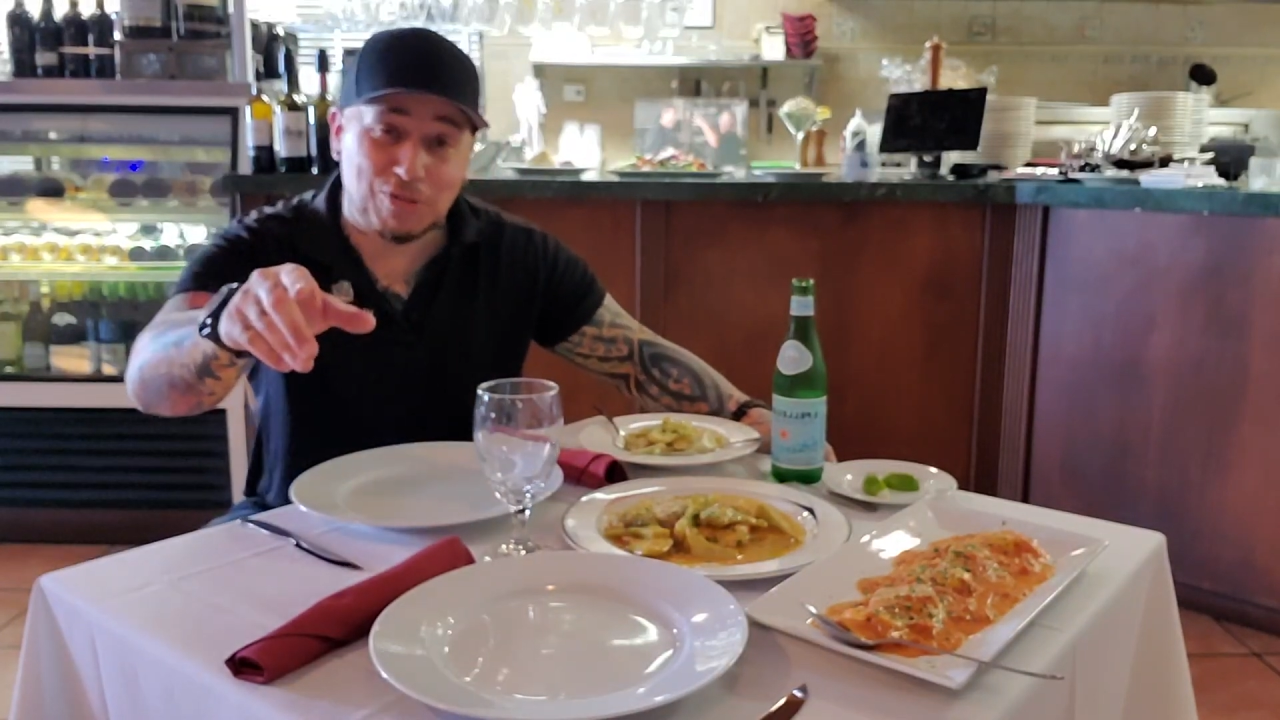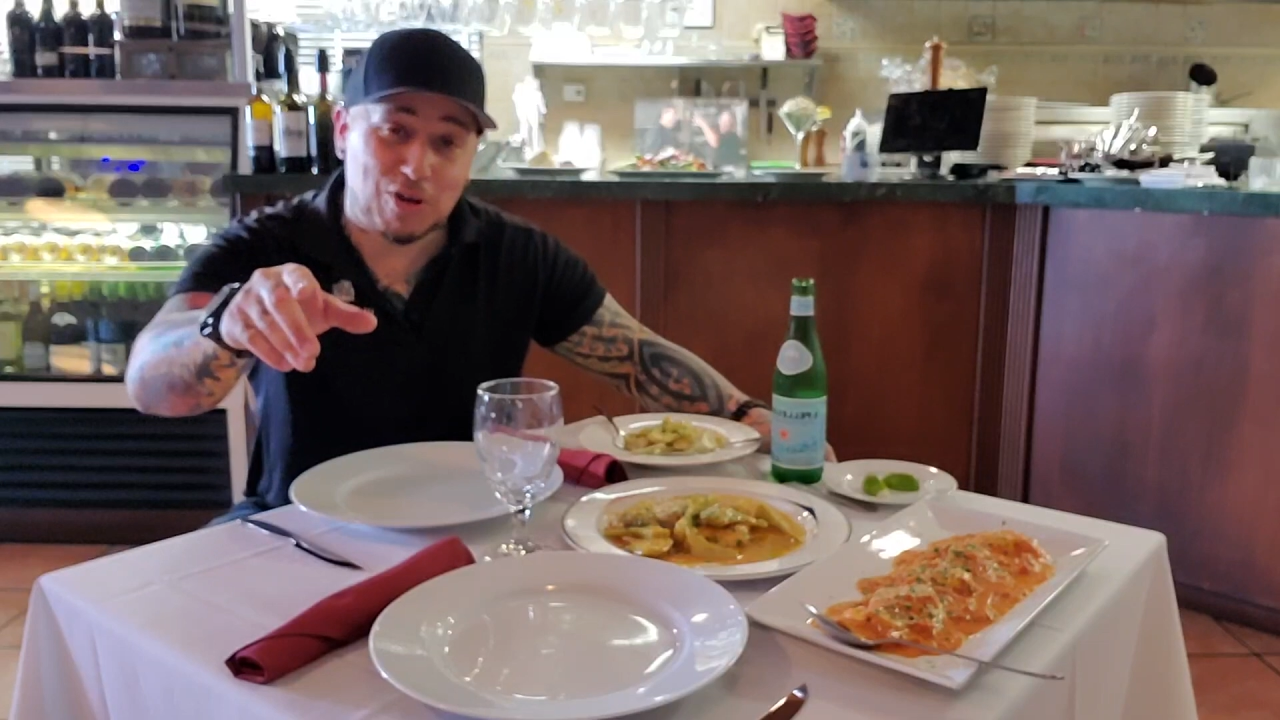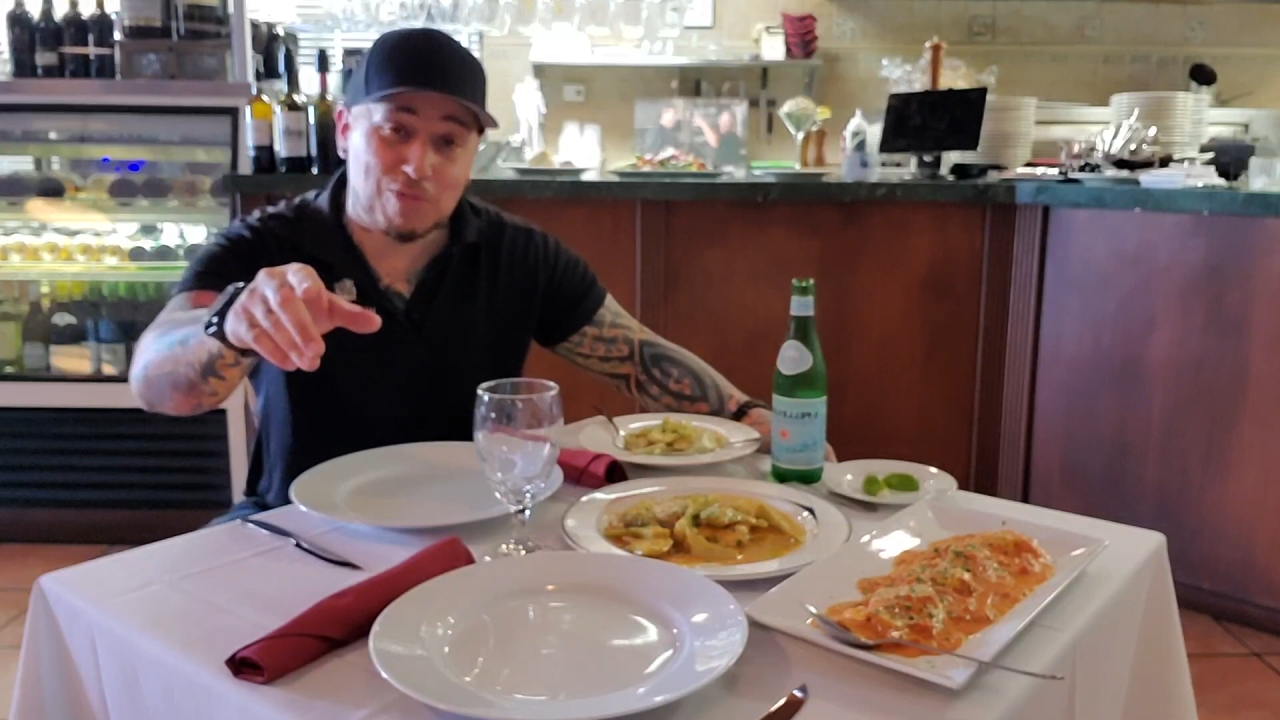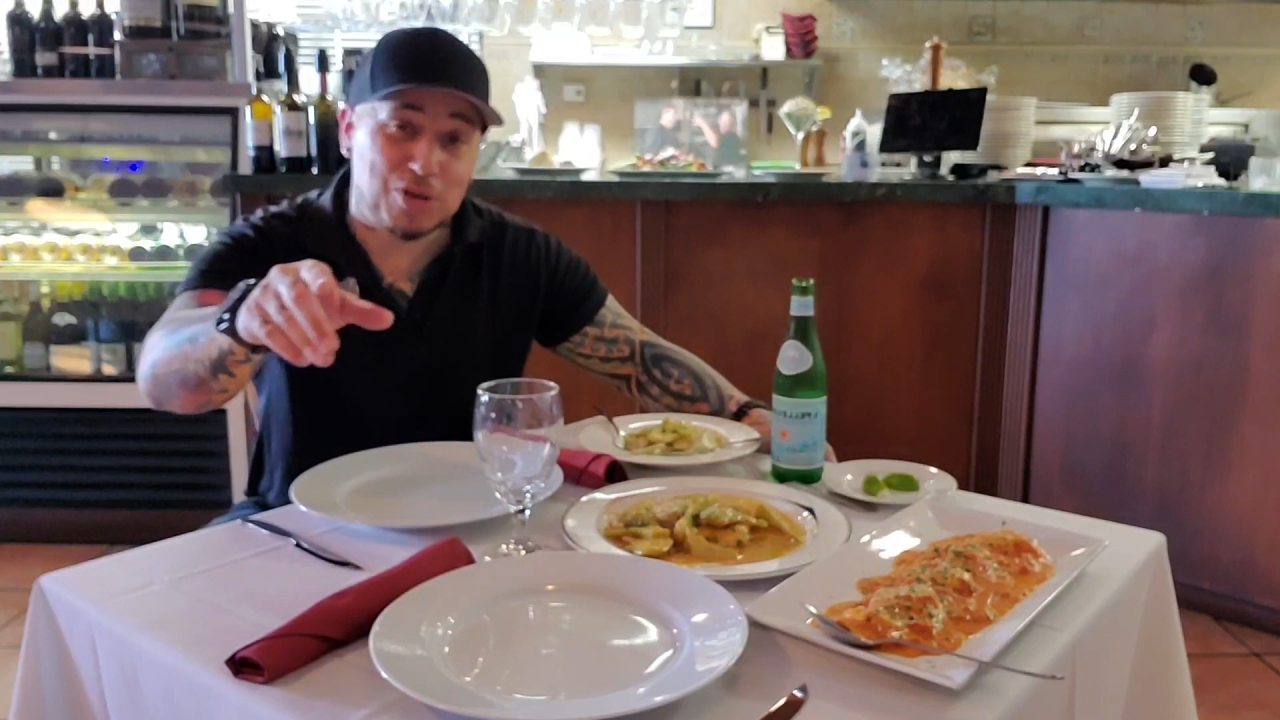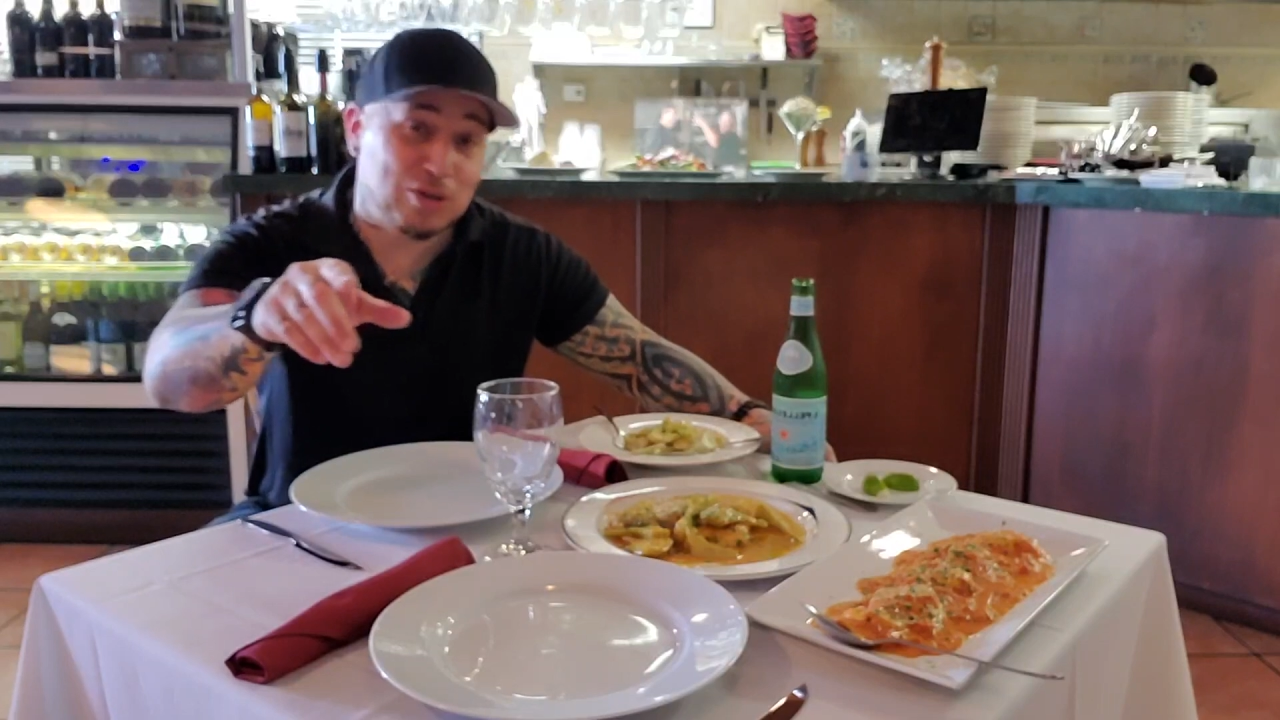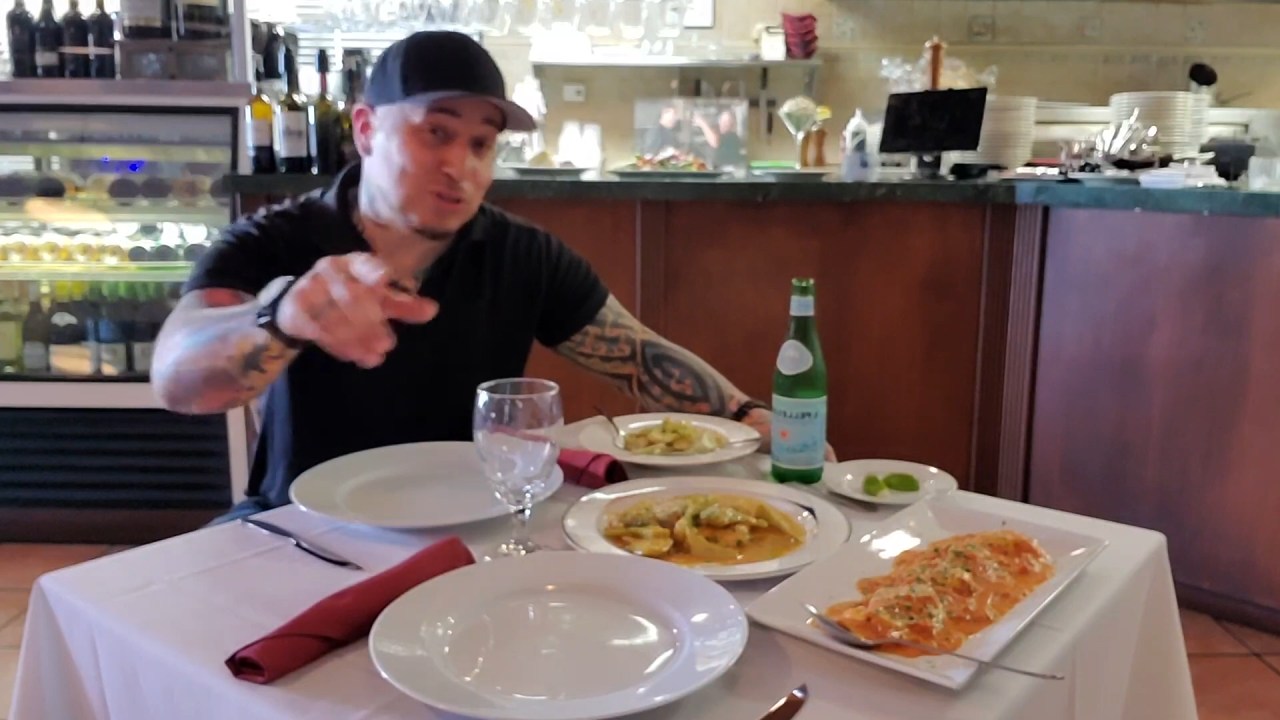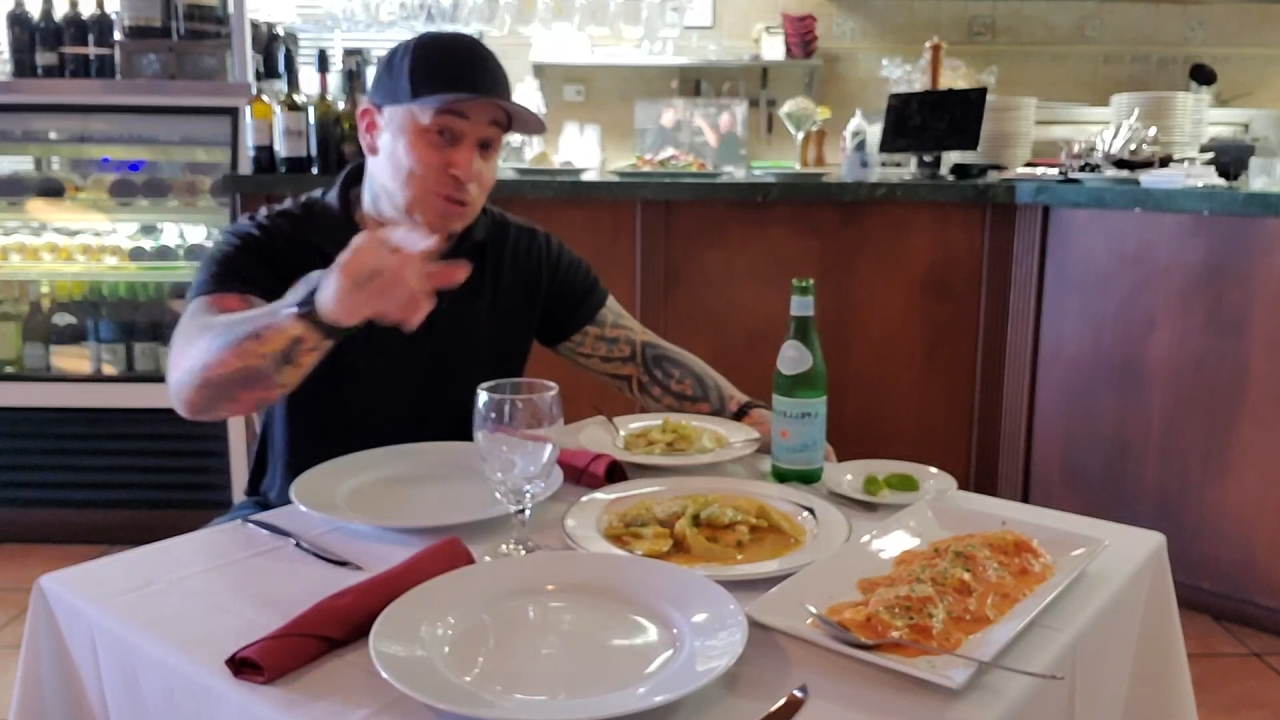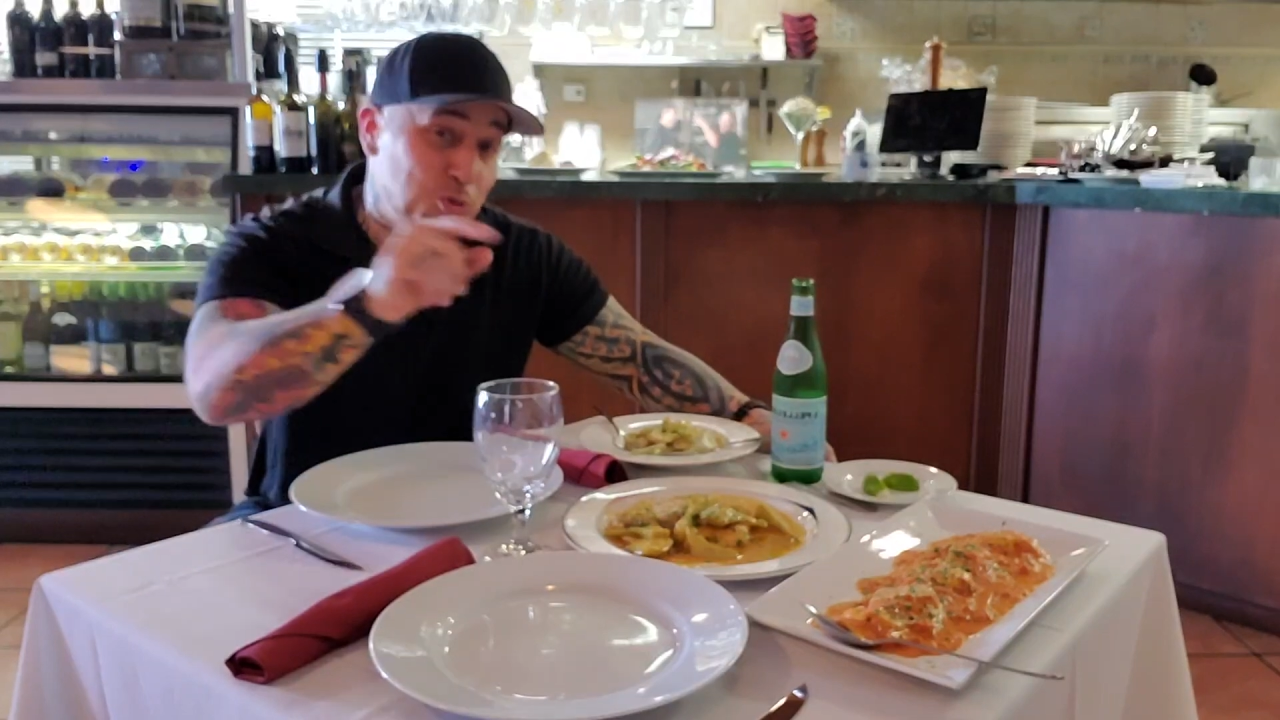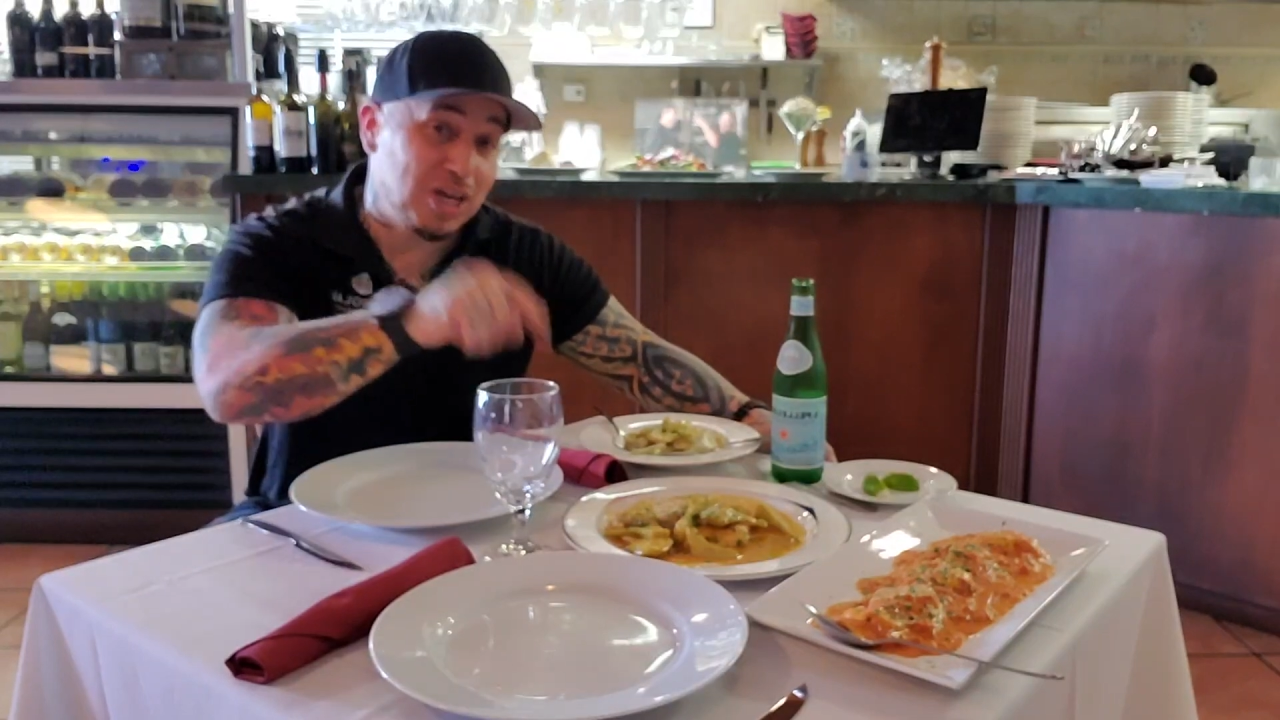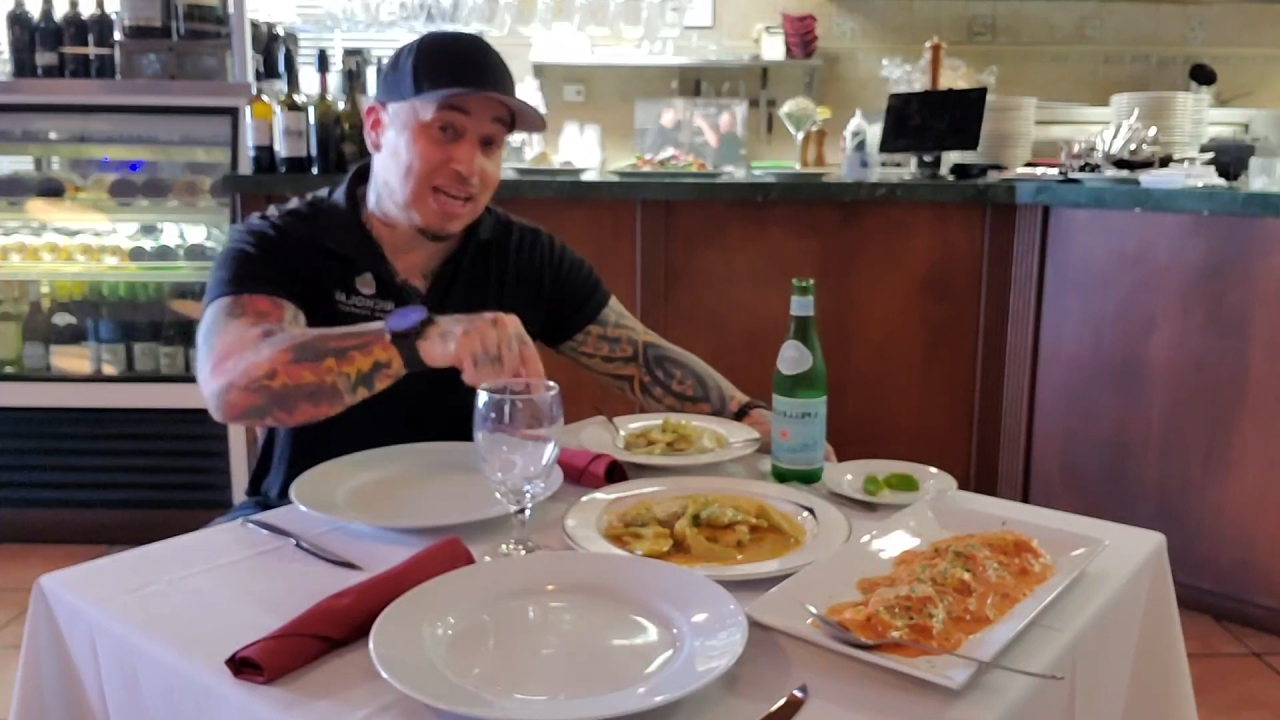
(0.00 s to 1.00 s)
there because
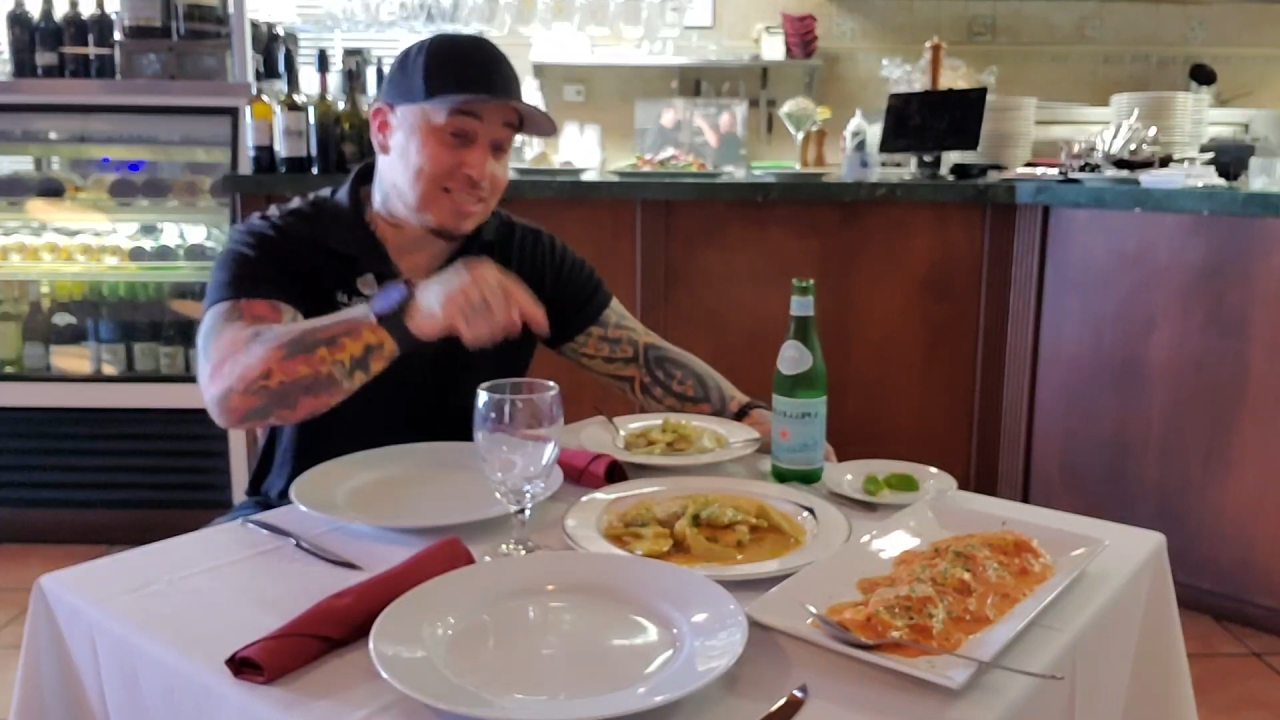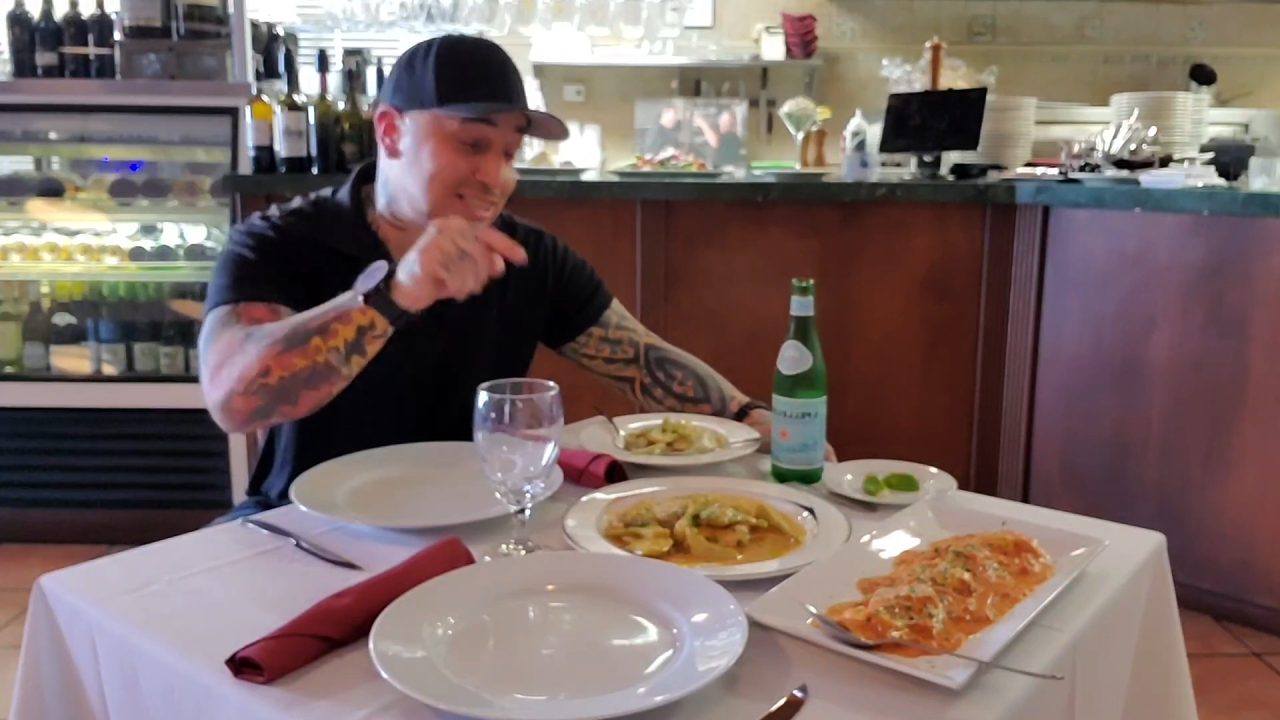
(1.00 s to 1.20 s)
you can't